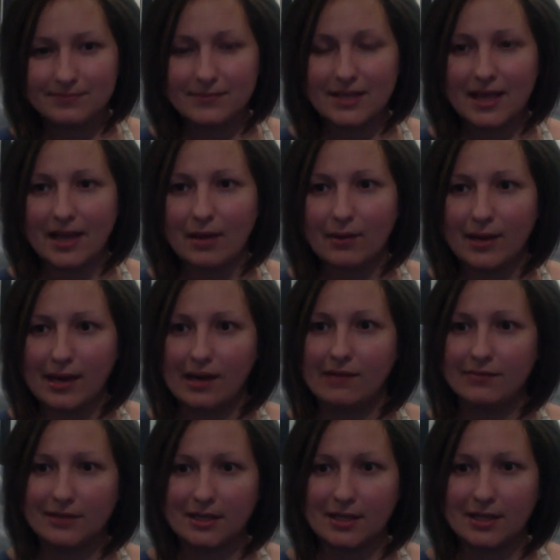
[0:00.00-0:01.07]
Okay, I went
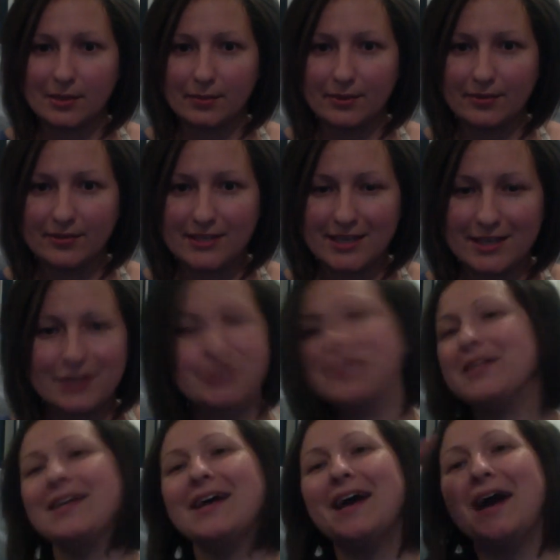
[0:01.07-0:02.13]
off on a little bit of a
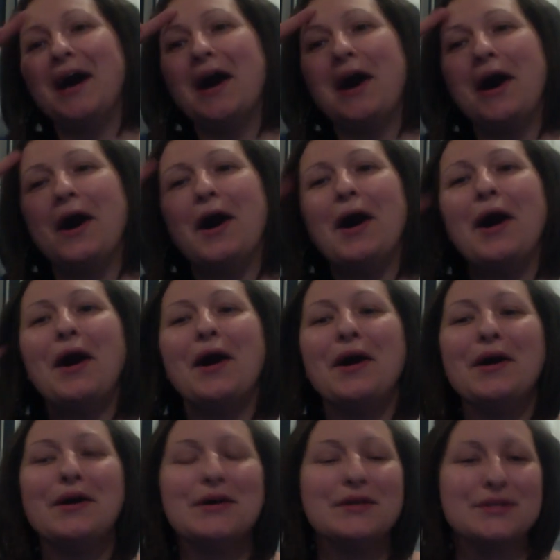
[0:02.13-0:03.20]
tangent.
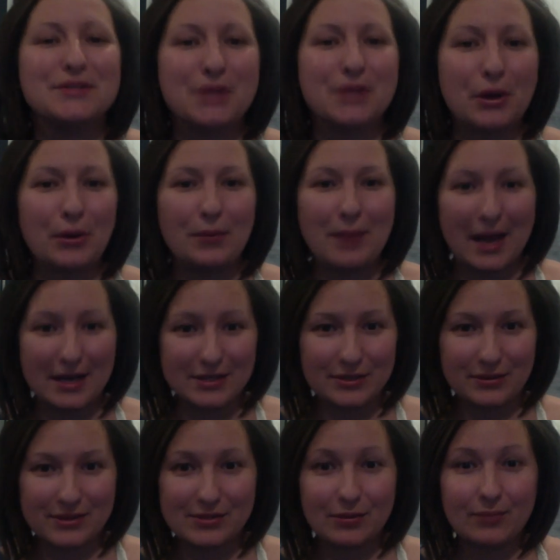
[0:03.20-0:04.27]
So back to
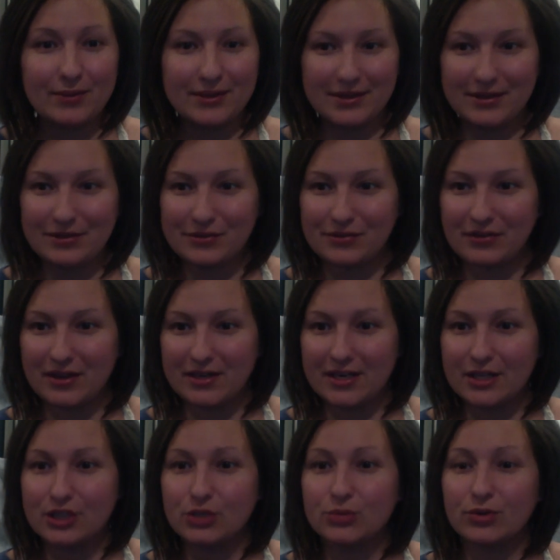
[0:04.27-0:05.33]
it. So we're building those
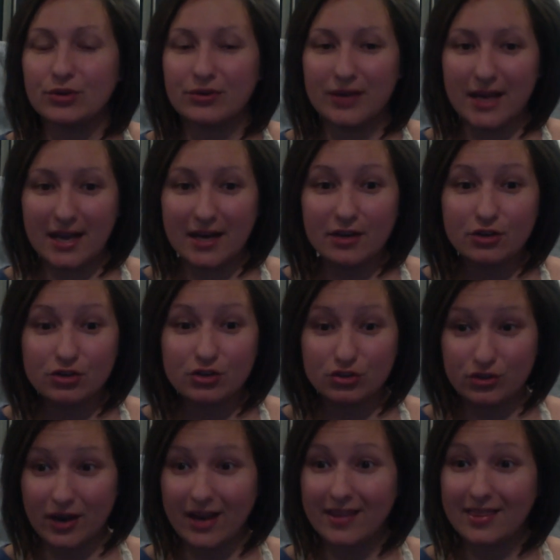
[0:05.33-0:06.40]
foundations. We're creating
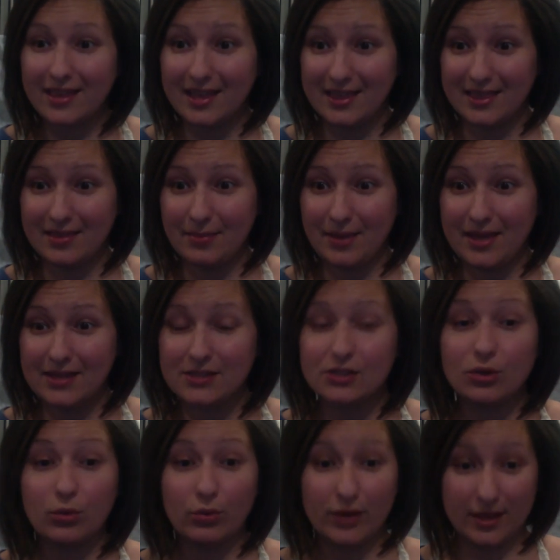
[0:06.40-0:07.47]
strength in the base so
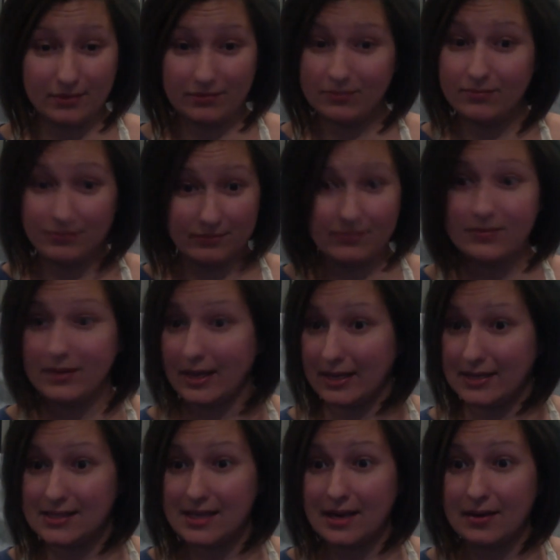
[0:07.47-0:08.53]
we can, like
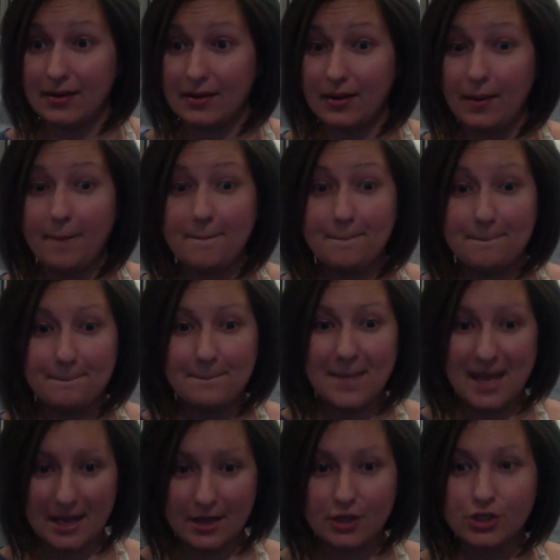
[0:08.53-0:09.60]
I said,
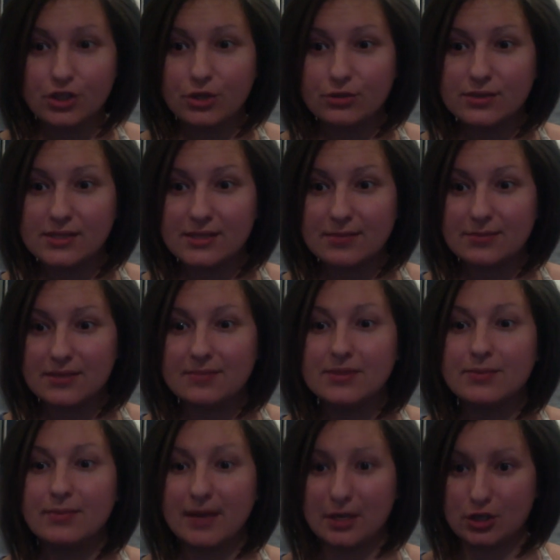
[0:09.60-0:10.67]
manage those
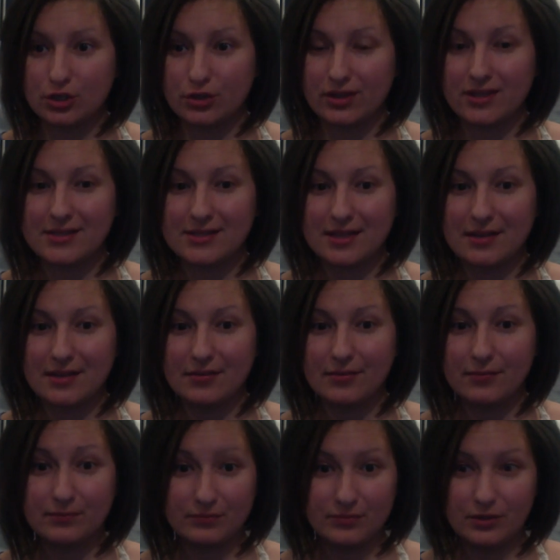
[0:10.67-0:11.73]
symptoms, make sure they stay
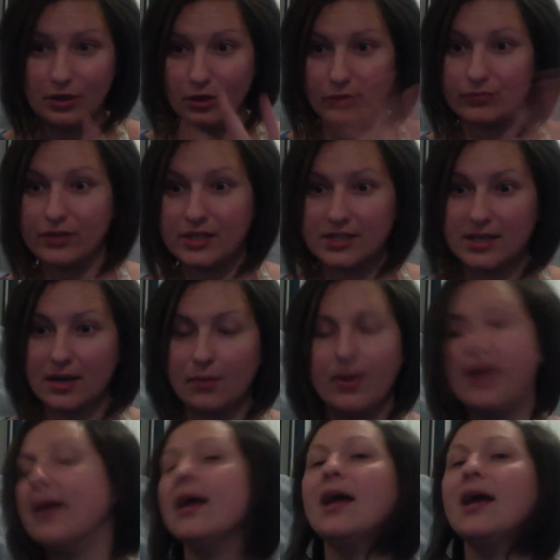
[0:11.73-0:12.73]
away.